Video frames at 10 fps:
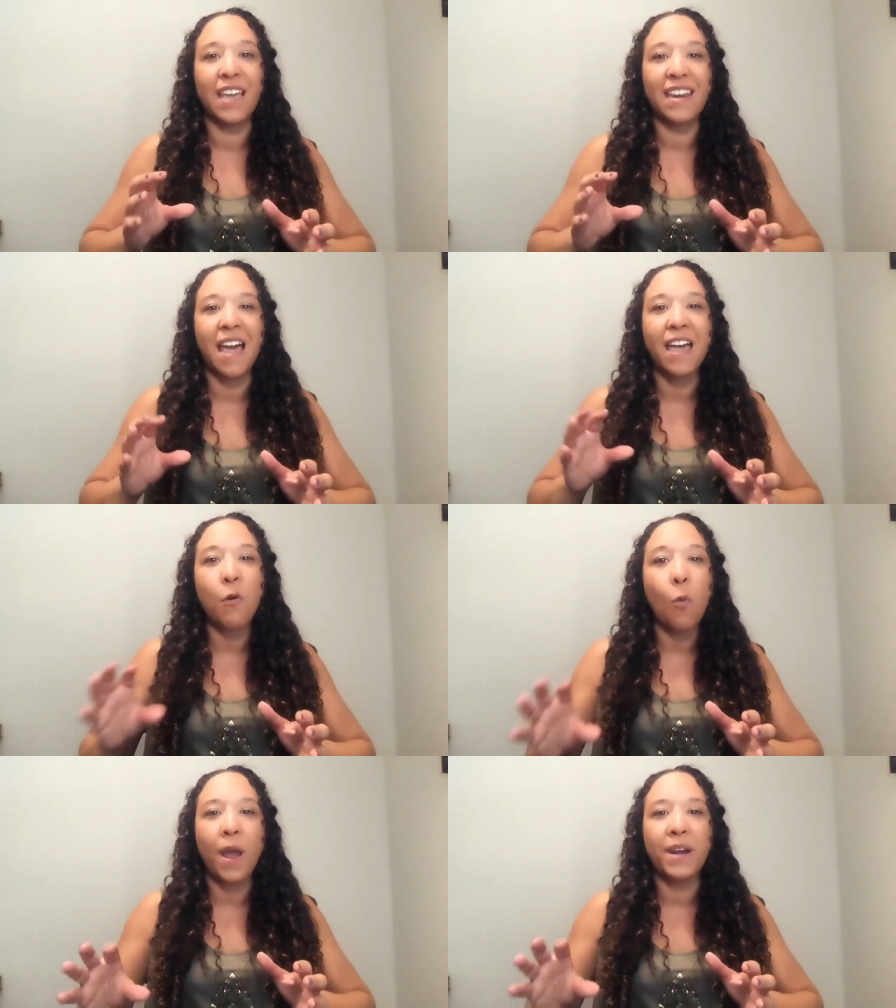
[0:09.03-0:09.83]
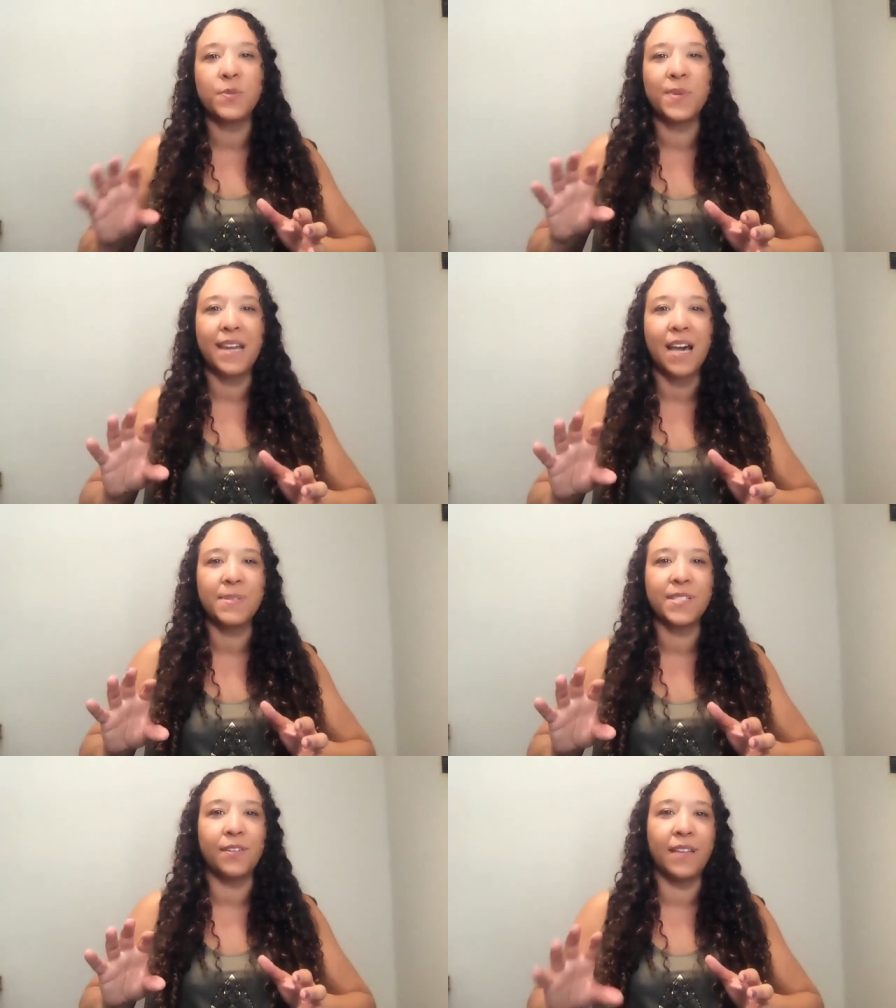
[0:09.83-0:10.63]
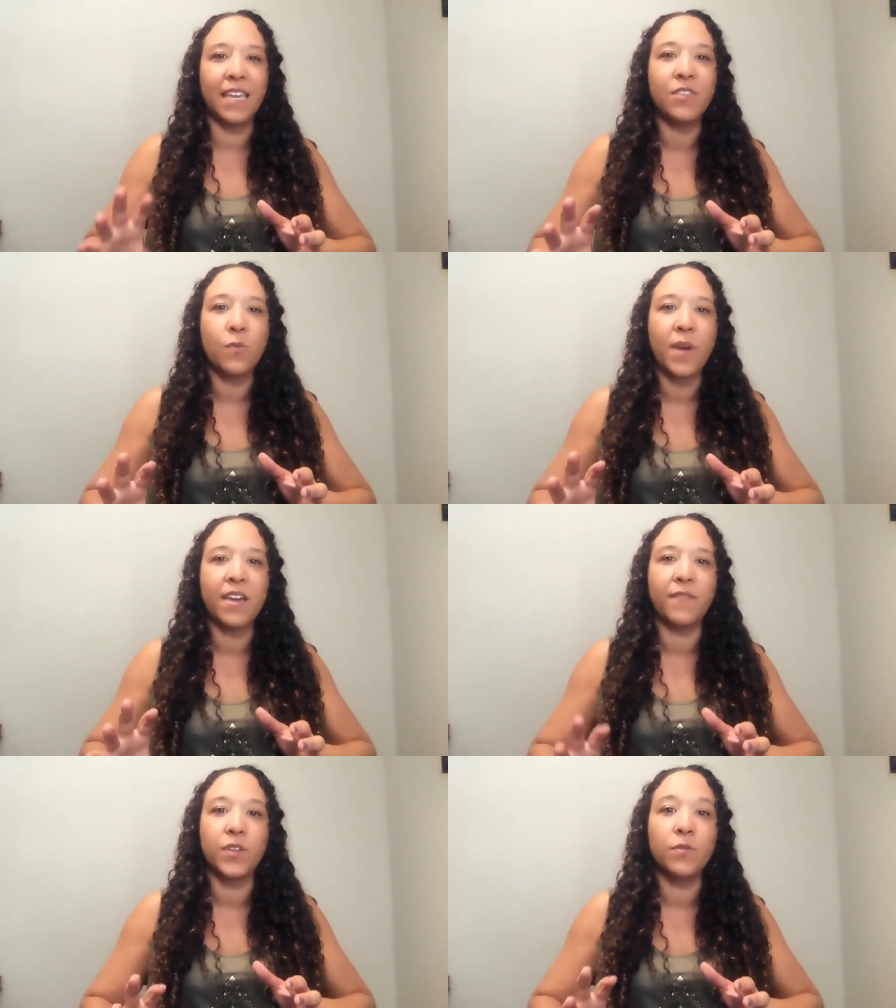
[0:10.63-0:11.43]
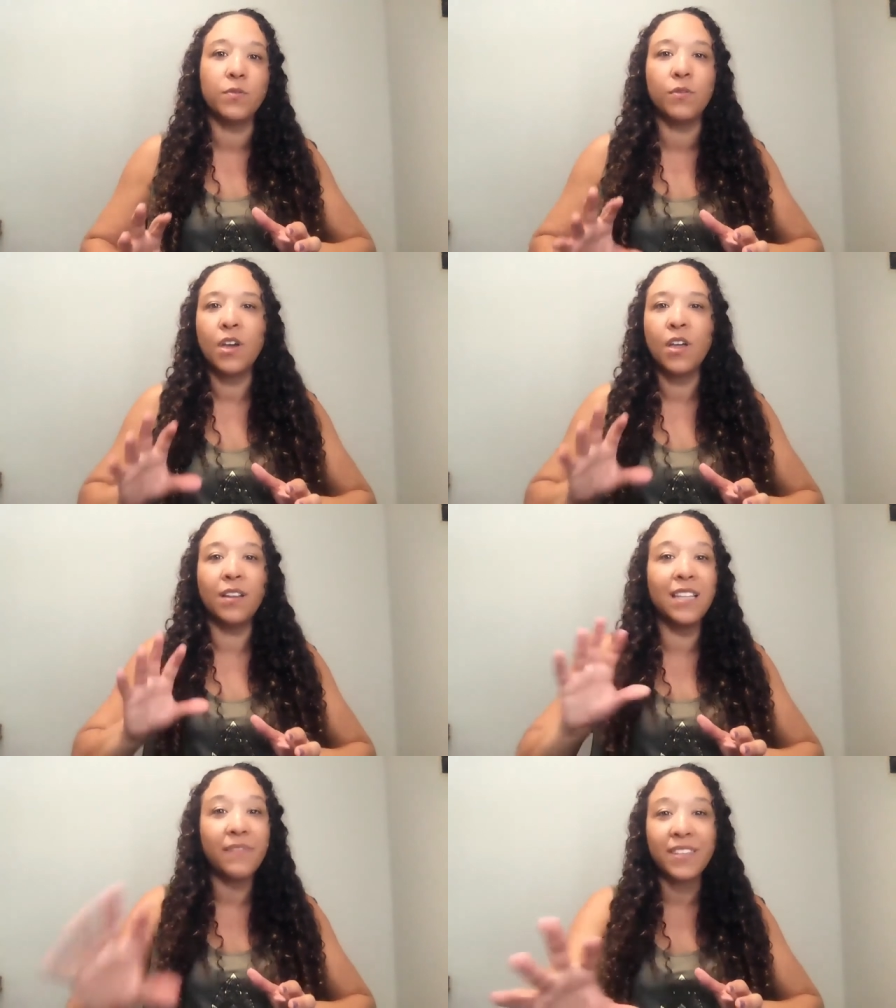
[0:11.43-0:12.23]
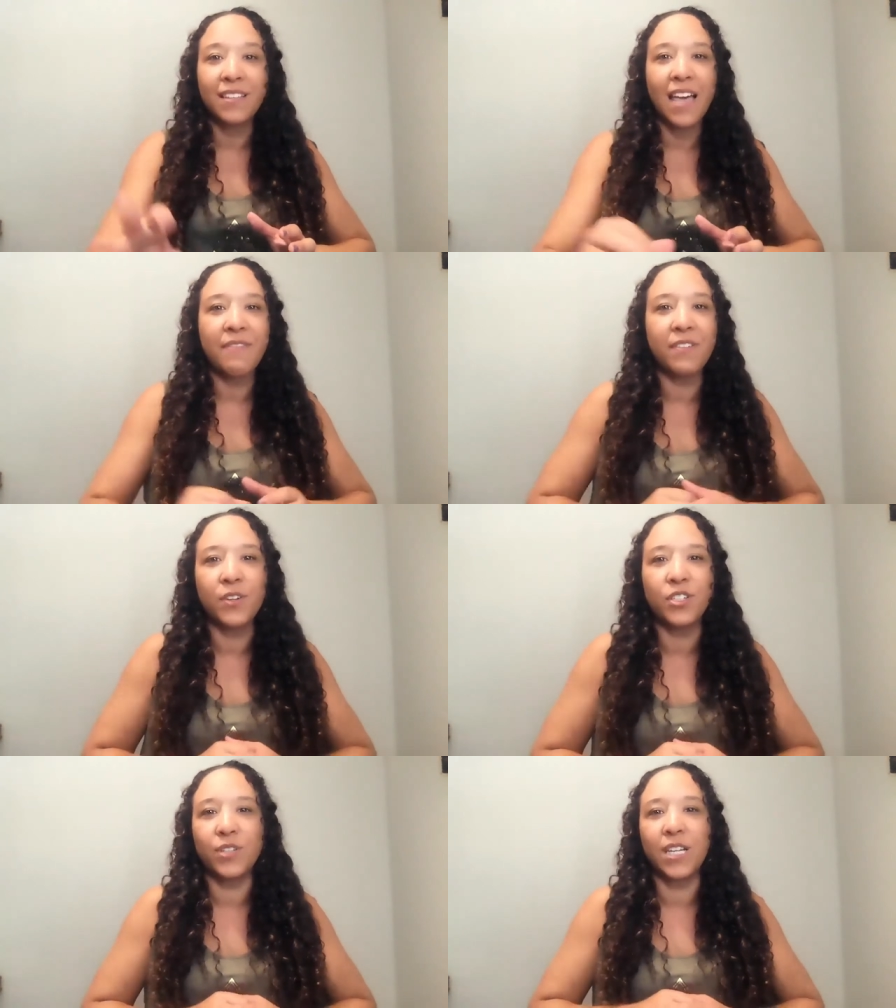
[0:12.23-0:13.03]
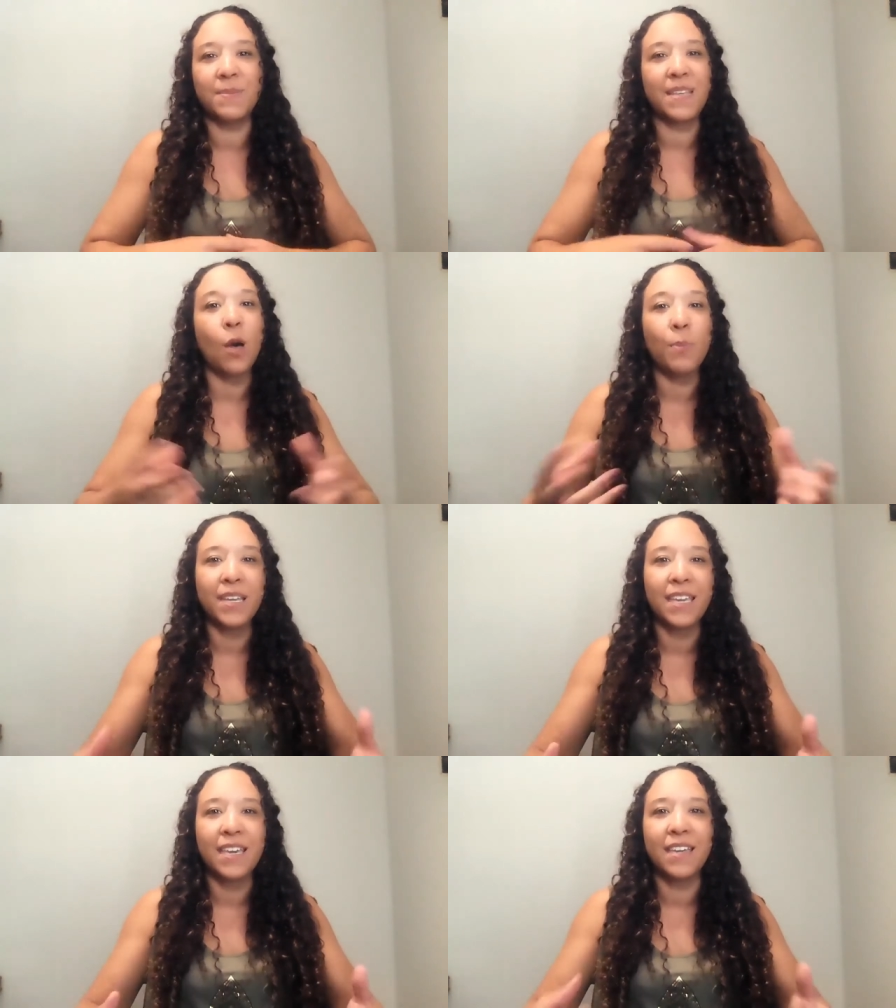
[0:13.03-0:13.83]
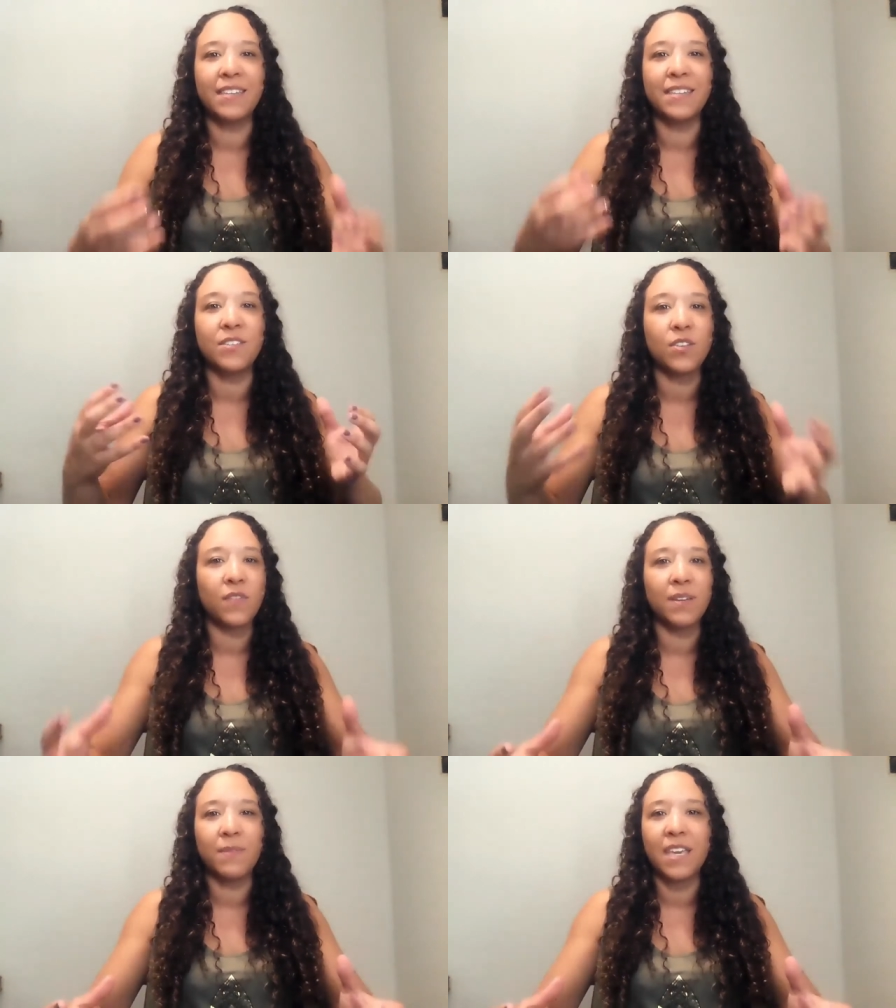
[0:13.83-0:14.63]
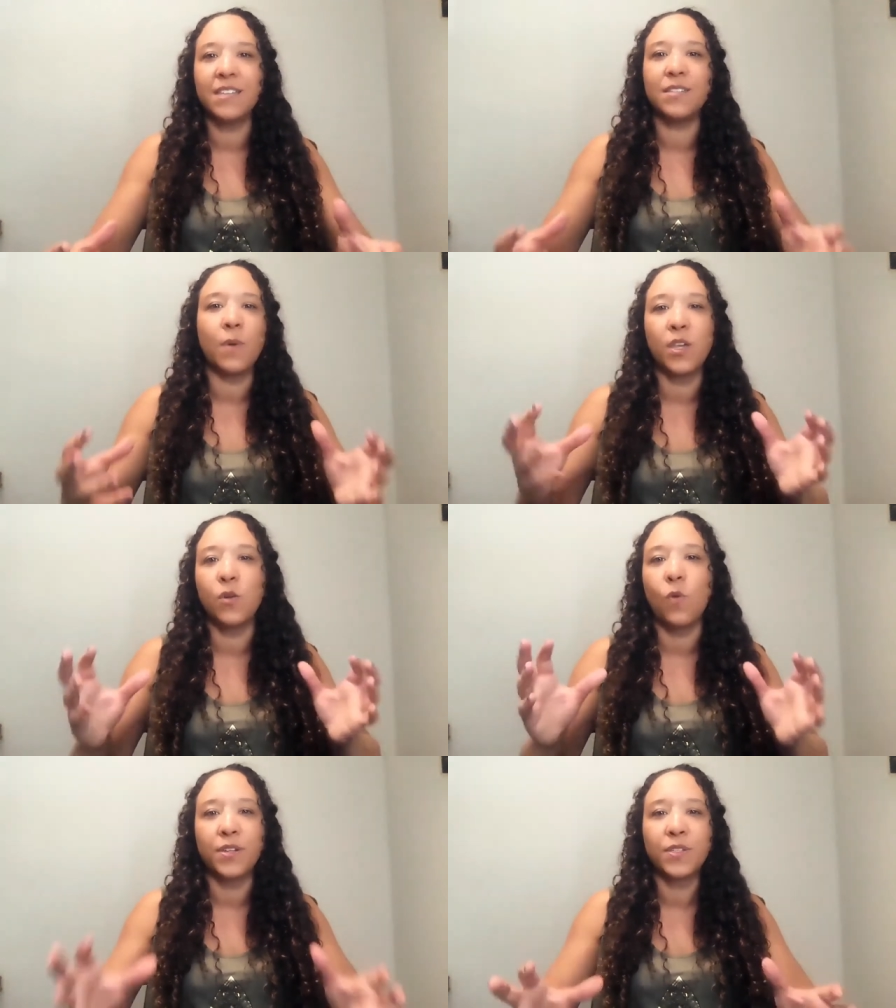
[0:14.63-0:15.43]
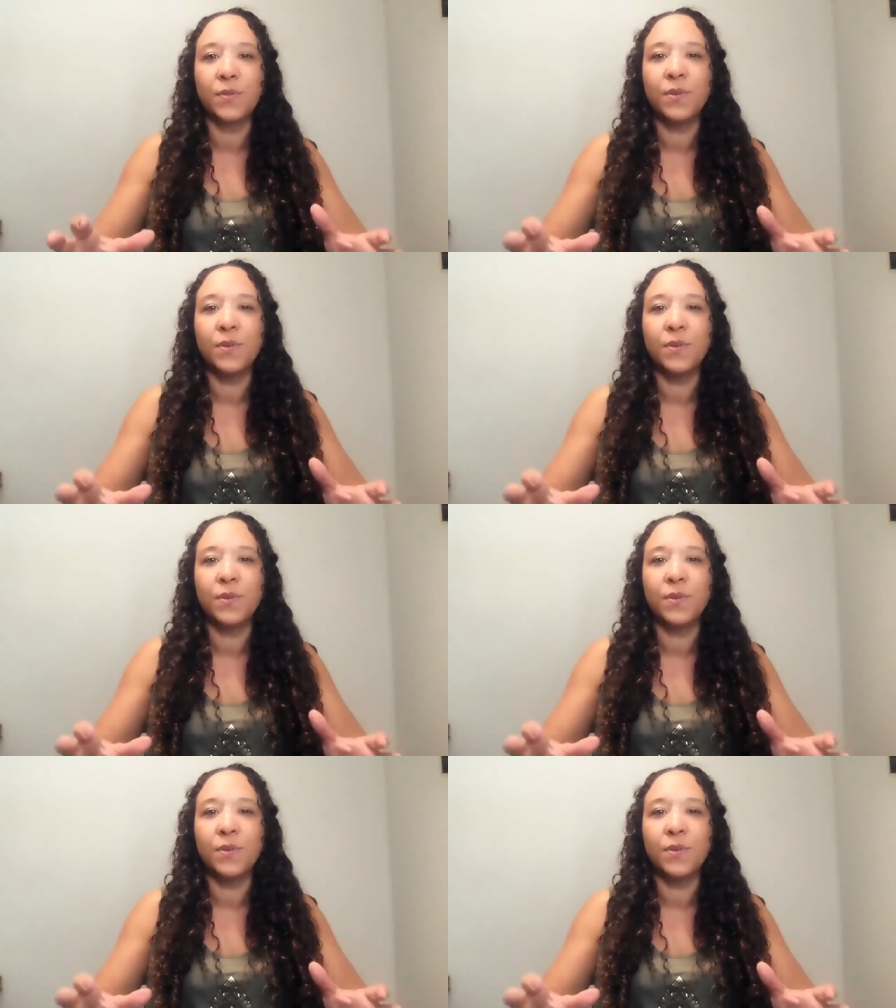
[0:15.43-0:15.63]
and I don't want it to be an obstacle in the way of you living the life of your dreams, helping kids and serving kids the way you want to.